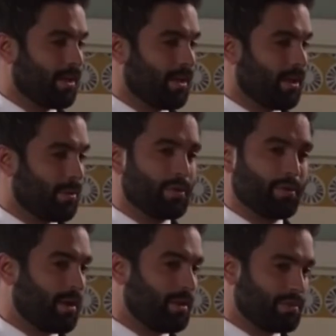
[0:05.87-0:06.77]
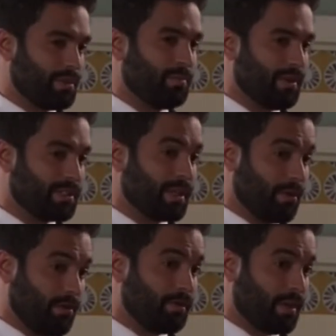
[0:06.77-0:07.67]
I'm going to do my absolute best to get
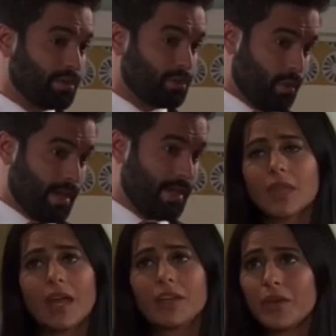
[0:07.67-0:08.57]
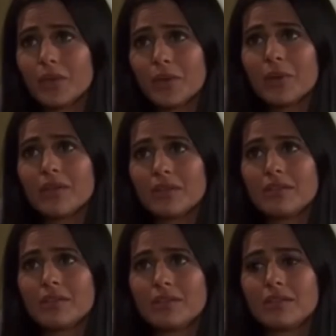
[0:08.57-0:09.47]
her off, I swear. I know you will.
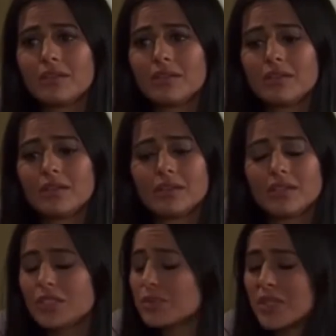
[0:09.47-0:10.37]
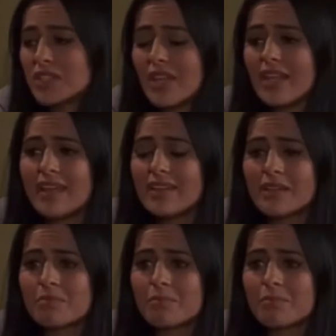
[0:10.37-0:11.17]
Just wish Elaine hadn't